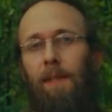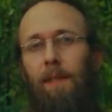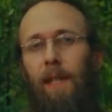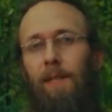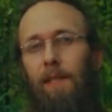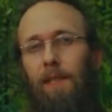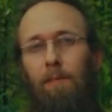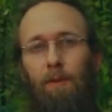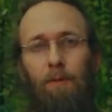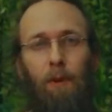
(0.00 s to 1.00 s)
As I
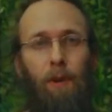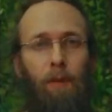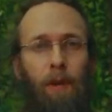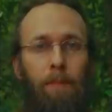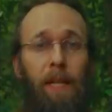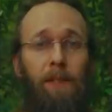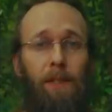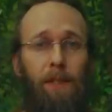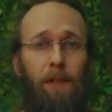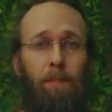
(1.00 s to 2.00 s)
said before, we may
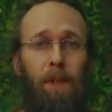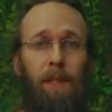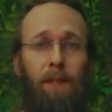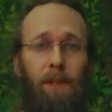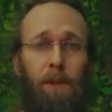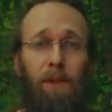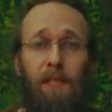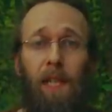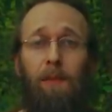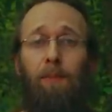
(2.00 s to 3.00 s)
just be so
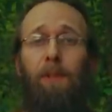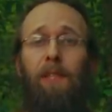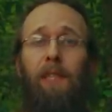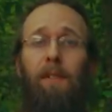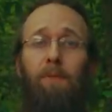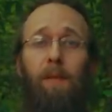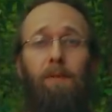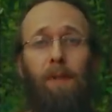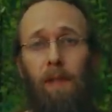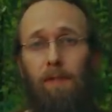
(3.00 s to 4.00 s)
desperate to get rid
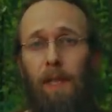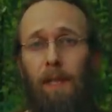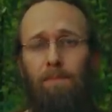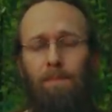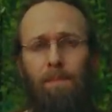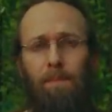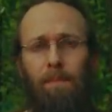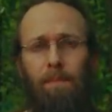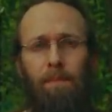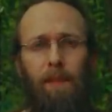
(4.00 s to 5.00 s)
of all of that
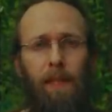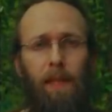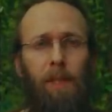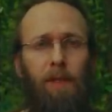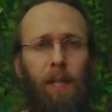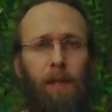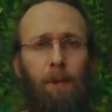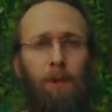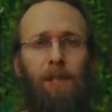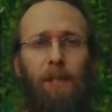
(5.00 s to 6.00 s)
that we try to
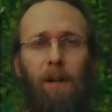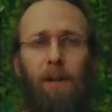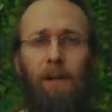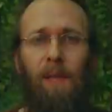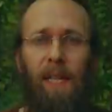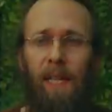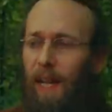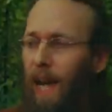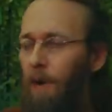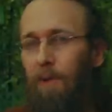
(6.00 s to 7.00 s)
push it all
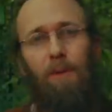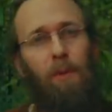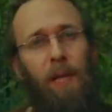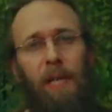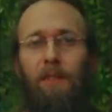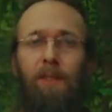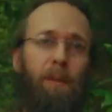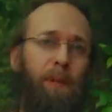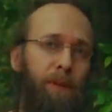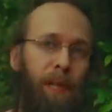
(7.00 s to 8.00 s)
out of the way so
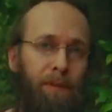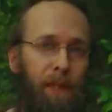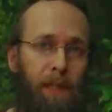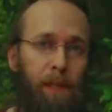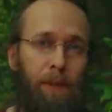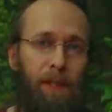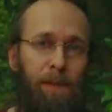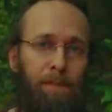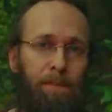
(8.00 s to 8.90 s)
that we don't have to deal with it.